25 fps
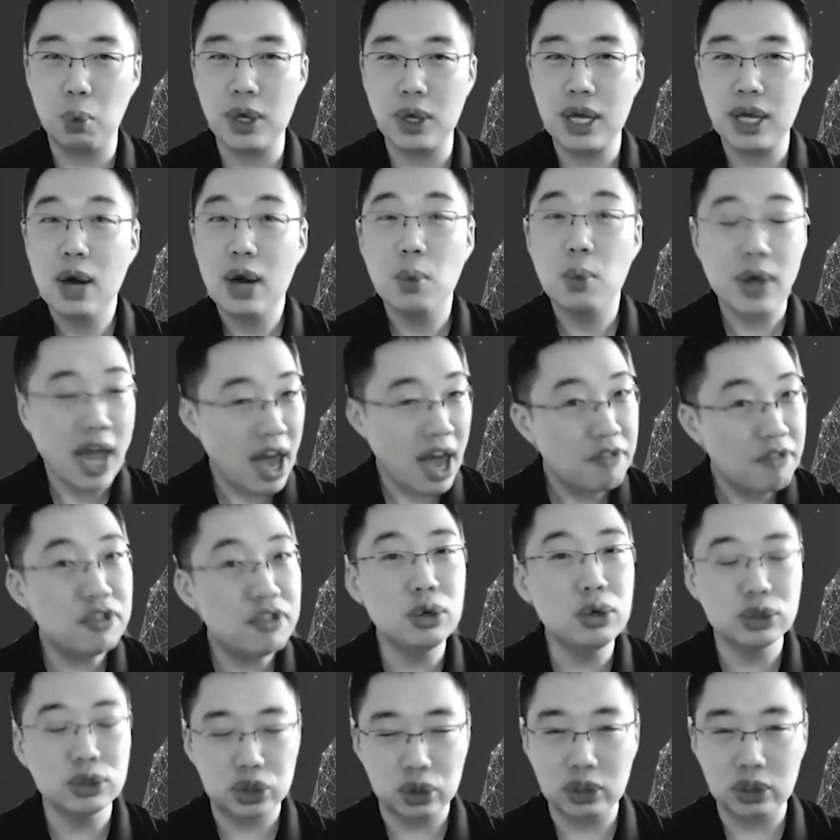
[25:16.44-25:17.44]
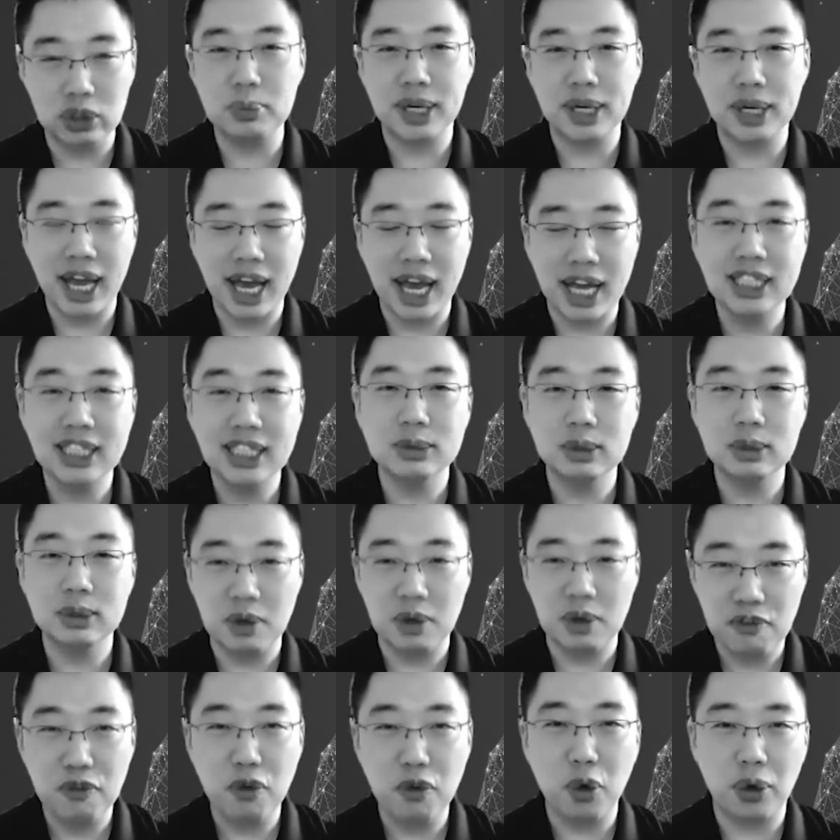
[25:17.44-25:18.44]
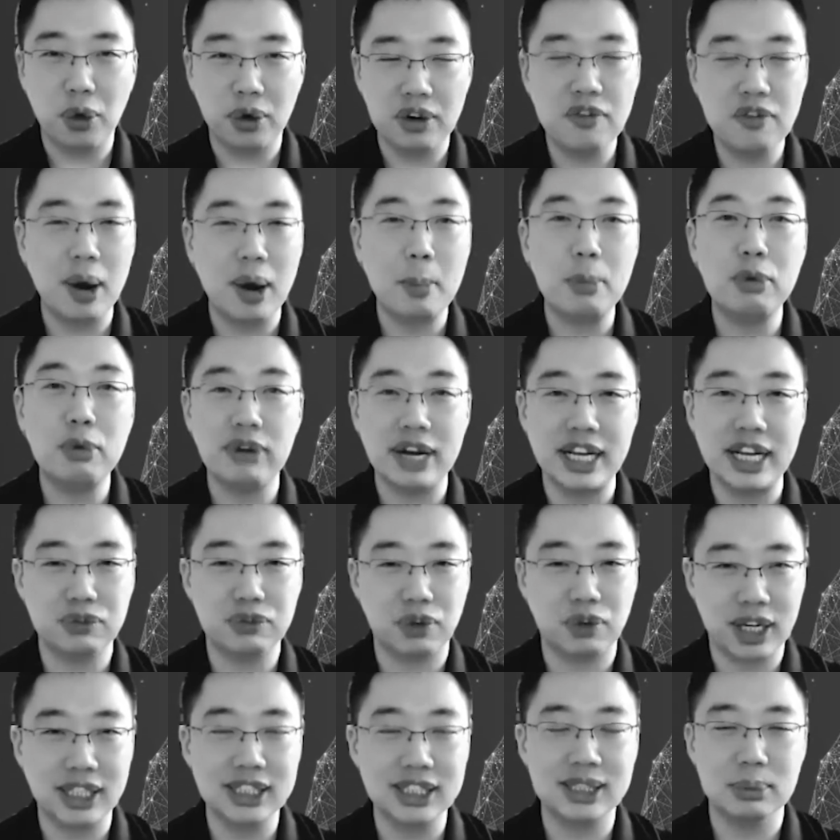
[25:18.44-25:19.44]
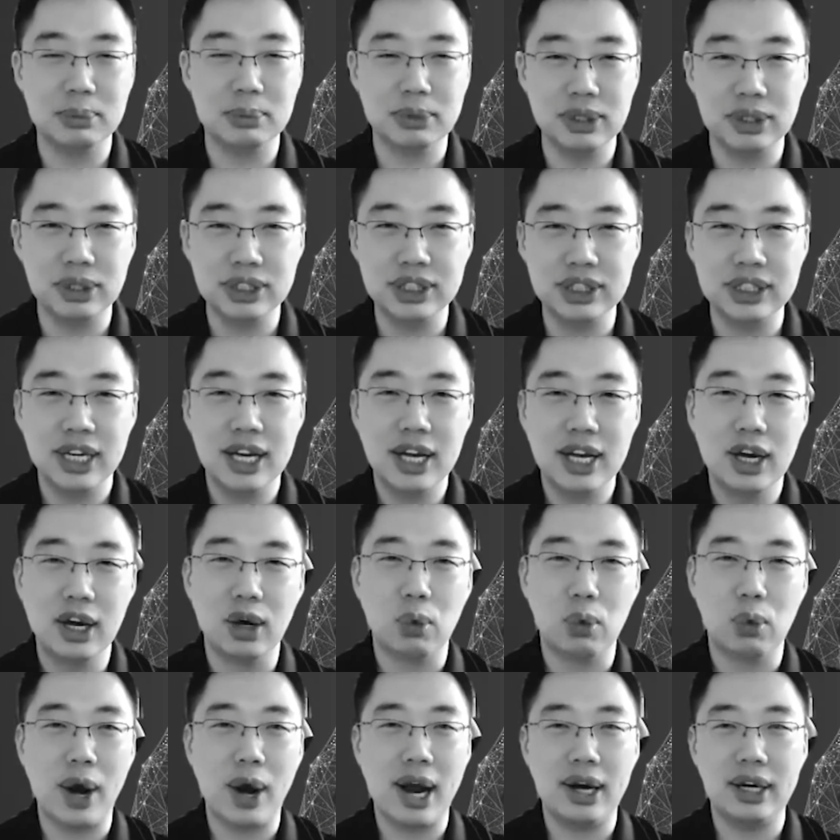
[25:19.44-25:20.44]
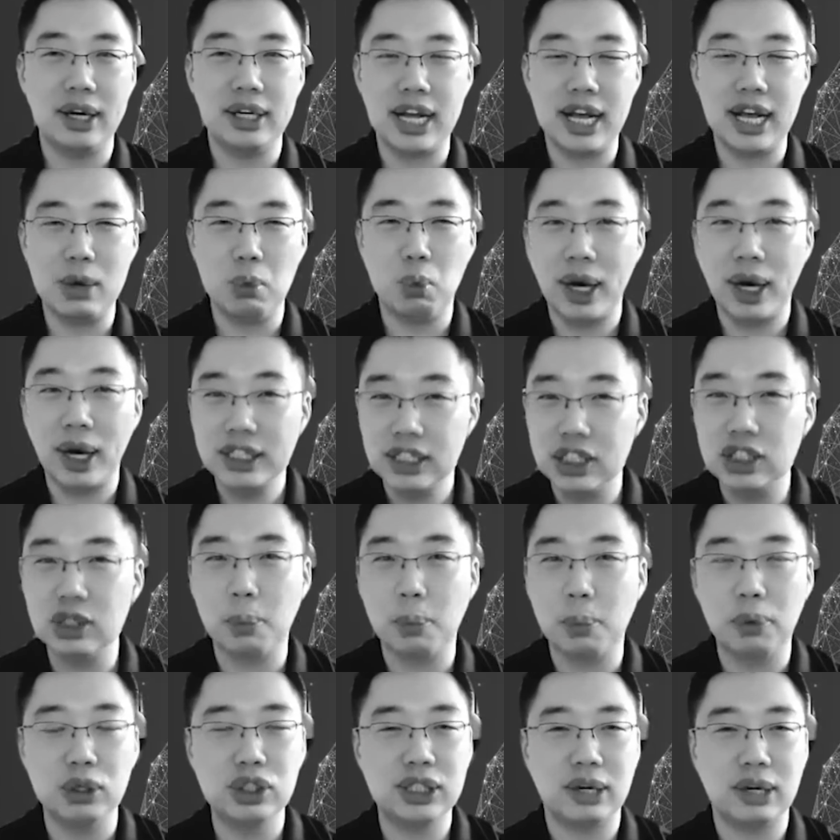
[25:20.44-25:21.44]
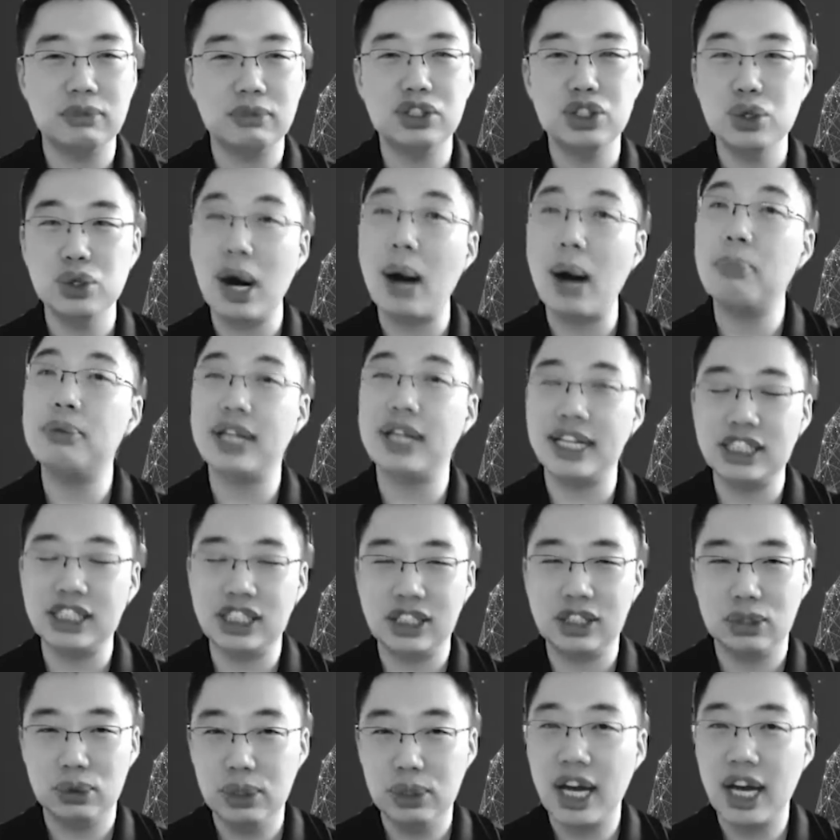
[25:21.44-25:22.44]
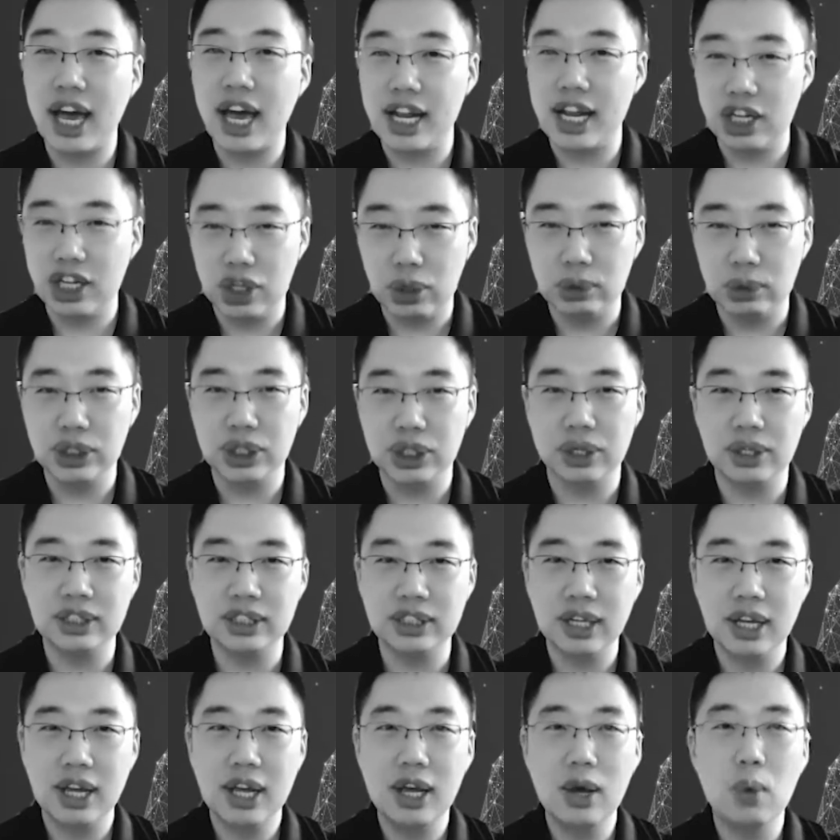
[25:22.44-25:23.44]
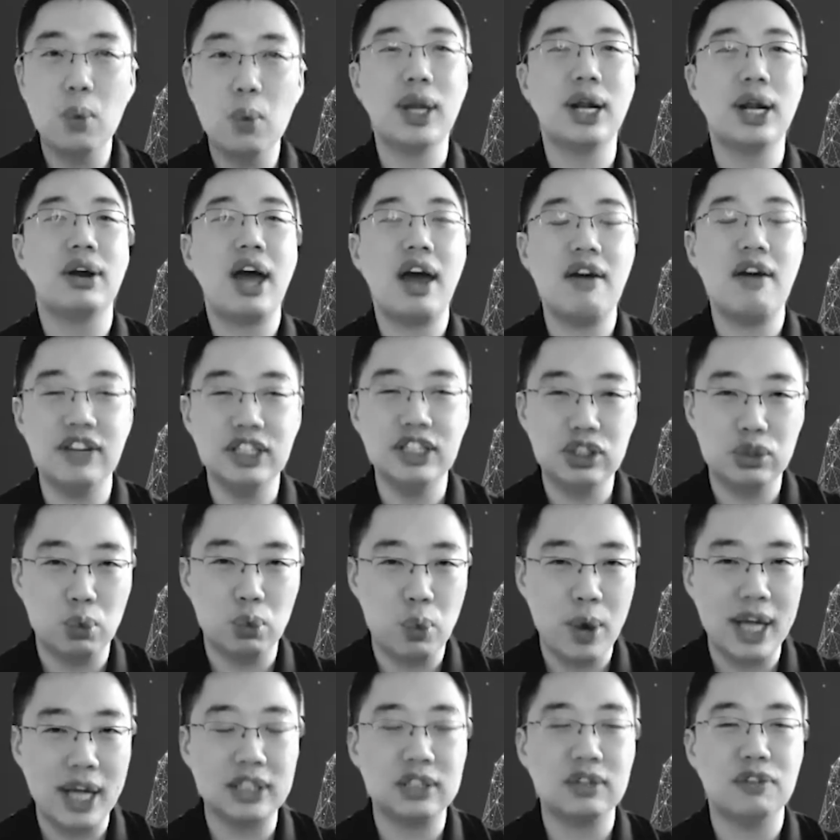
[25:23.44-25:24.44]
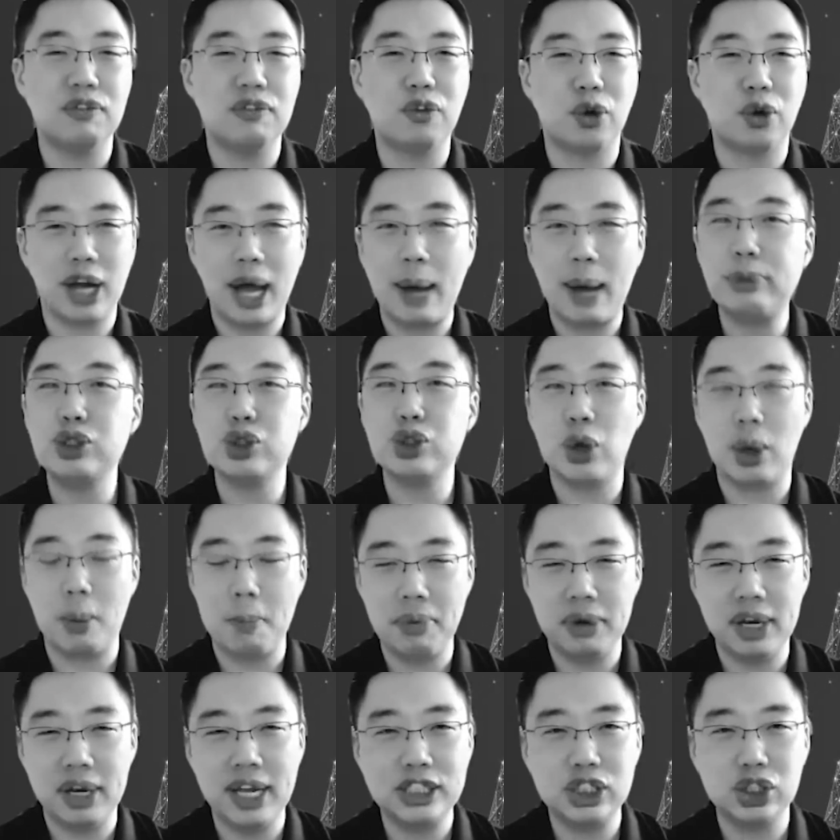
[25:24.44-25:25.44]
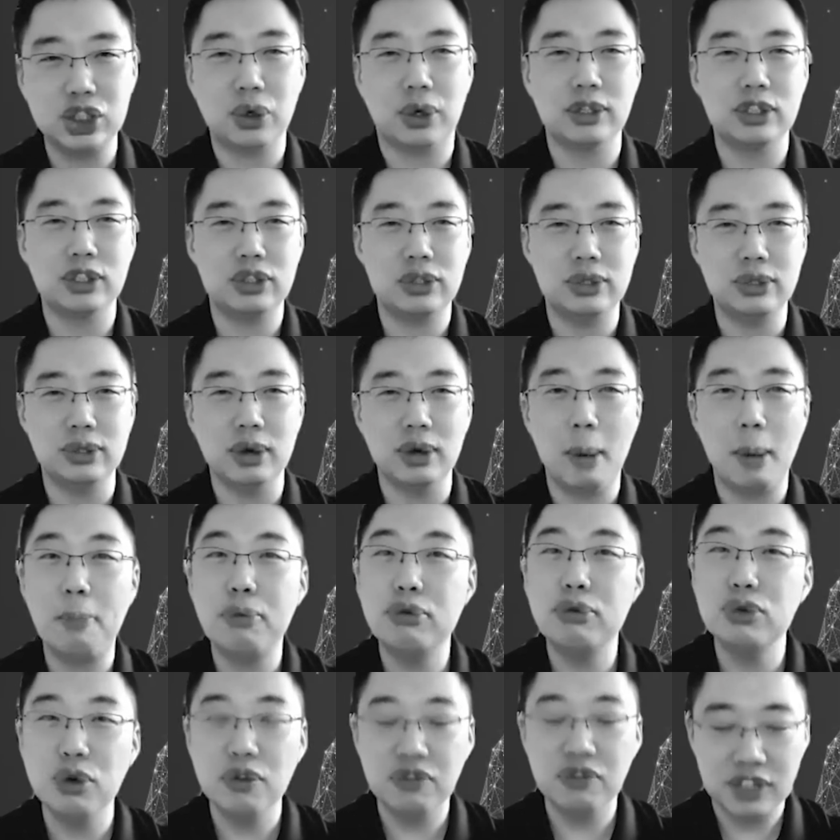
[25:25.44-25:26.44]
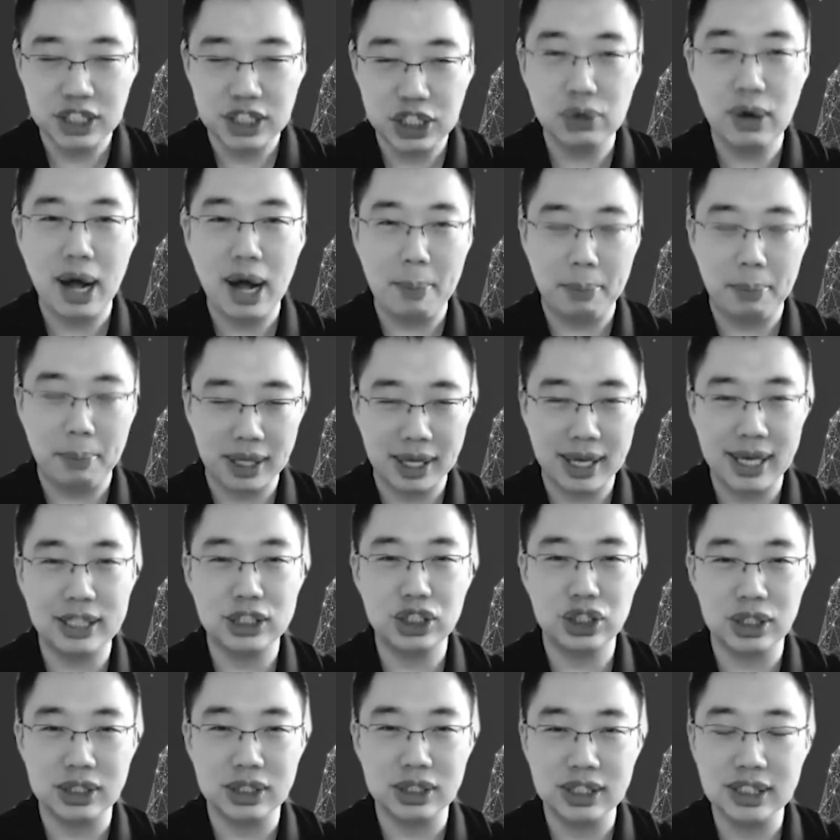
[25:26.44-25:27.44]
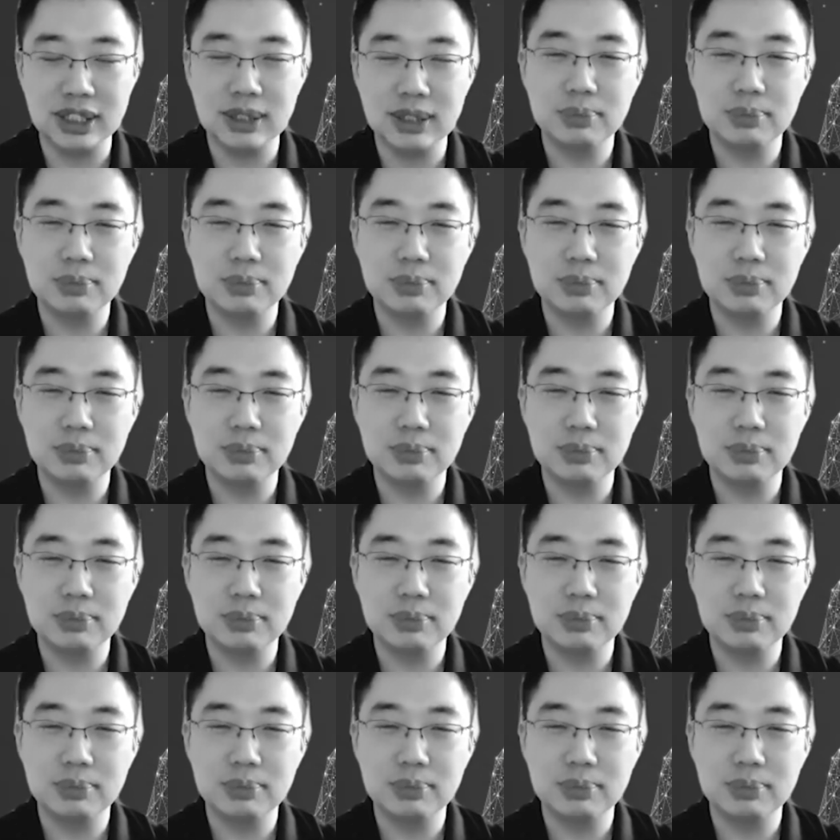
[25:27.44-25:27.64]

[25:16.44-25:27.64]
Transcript: We have used those mechanisms before for upgrades for customers where they wanted to push out new updates to their end users without having to wait for the App Store and Play Store to approve the new applications.